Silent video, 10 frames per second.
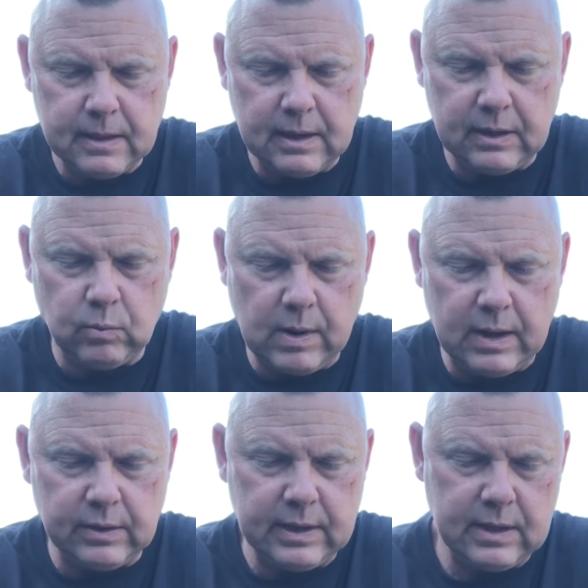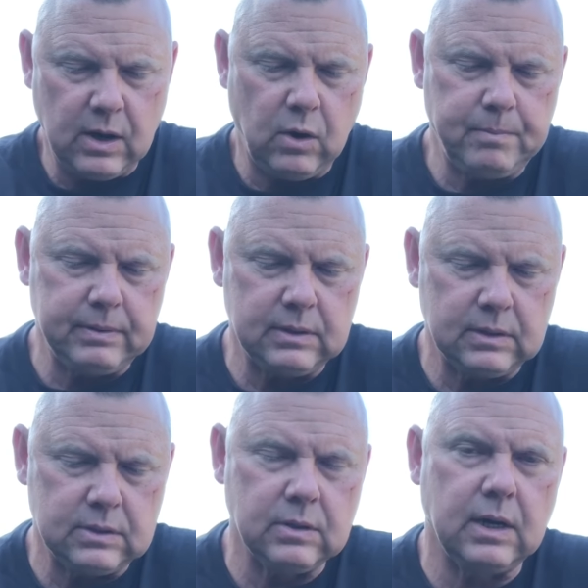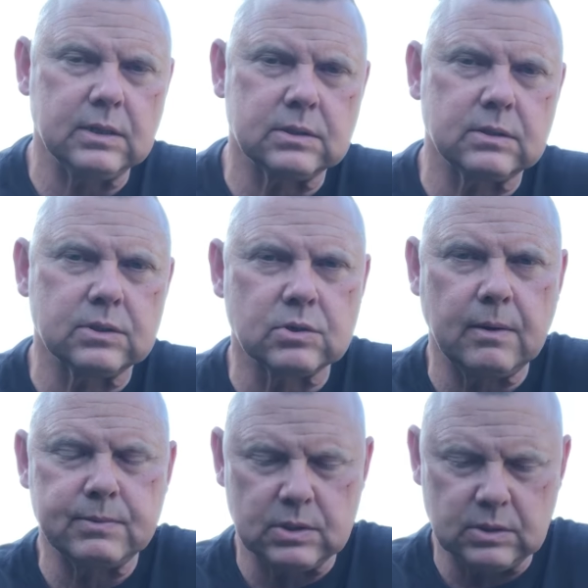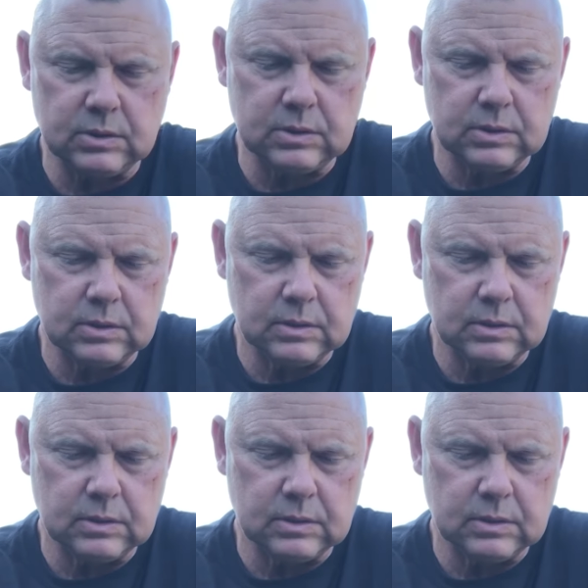and while he opened to us the scriptures?